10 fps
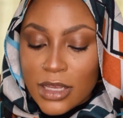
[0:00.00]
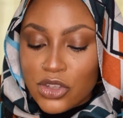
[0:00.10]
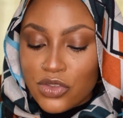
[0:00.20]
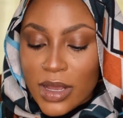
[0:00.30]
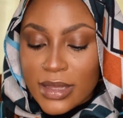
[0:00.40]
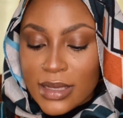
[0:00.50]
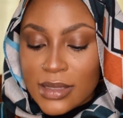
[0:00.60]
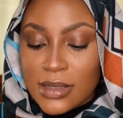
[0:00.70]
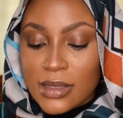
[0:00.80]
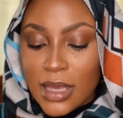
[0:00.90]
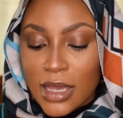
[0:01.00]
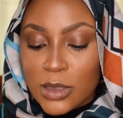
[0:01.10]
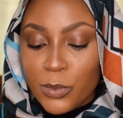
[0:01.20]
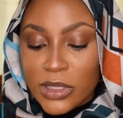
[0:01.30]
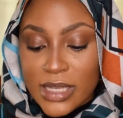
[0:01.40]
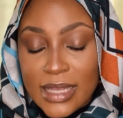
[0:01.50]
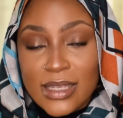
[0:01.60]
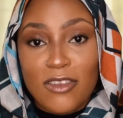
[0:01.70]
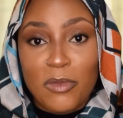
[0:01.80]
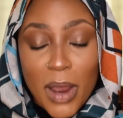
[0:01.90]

It strengthens skin protective